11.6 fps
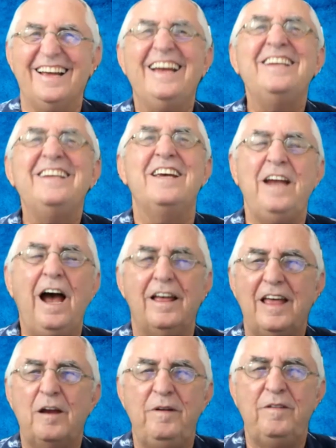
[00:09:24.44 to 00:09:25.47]
He said,
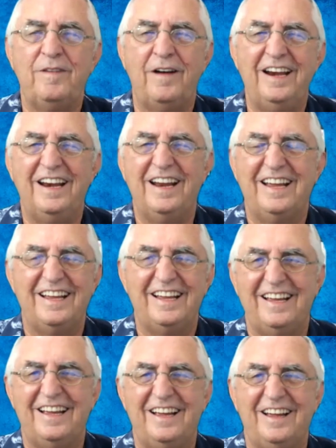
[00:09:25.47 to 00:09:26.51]
yeah, that'll be fine.
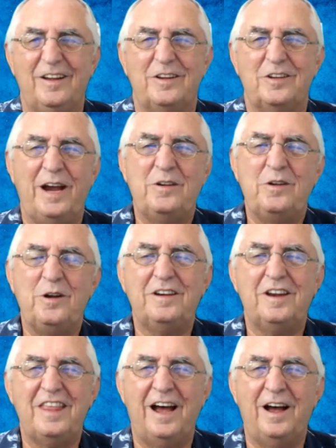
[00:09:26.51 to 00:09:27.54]
So I
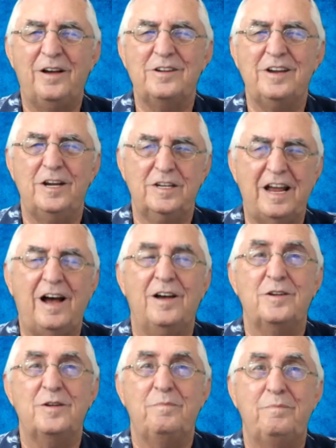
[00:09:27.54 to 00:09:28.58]
took his
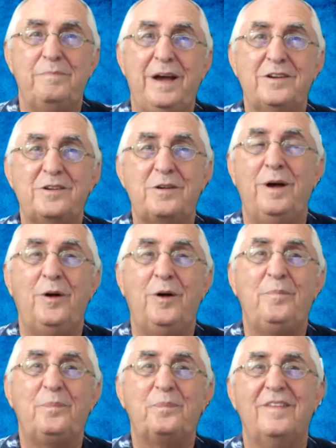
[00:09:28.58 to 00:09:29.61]
1,000 peso
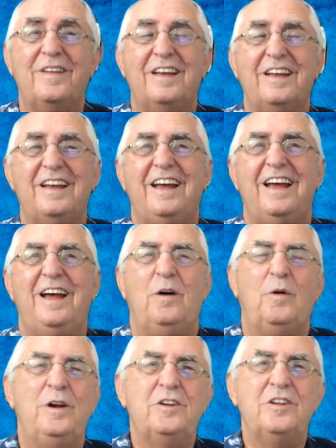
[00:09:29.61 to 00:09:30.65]
bill,
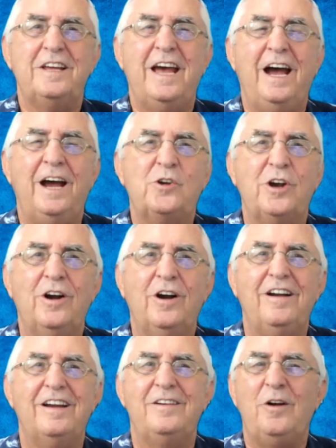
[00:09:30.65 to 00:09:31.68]
went to the
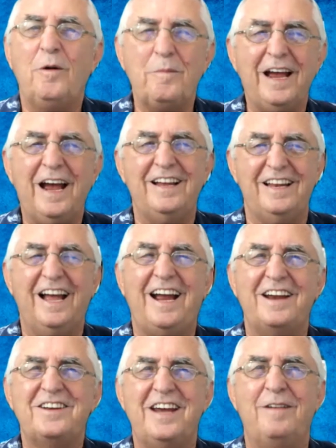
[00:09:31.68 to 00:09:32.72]
cashier. Normally,
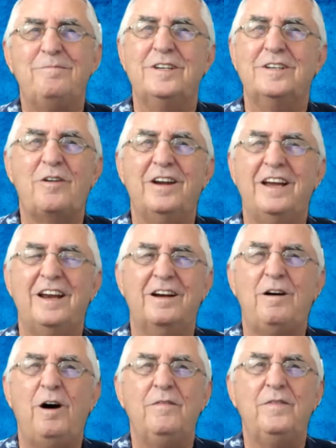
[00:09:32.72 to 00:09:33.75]
like I said, I'm just going to get a
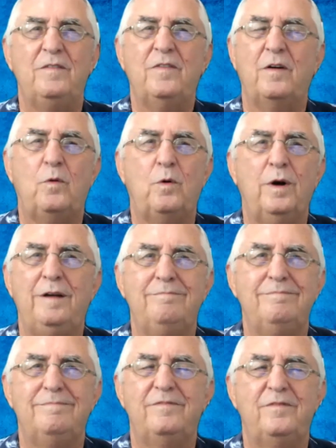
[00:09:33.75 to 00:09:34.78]
coffee for
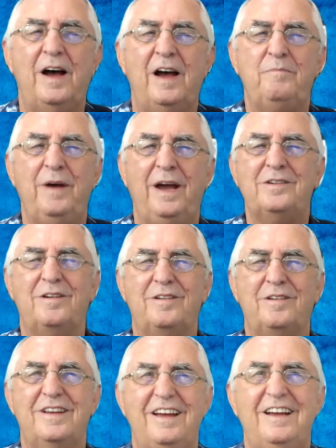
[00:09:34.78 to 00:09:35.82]
45 pesos.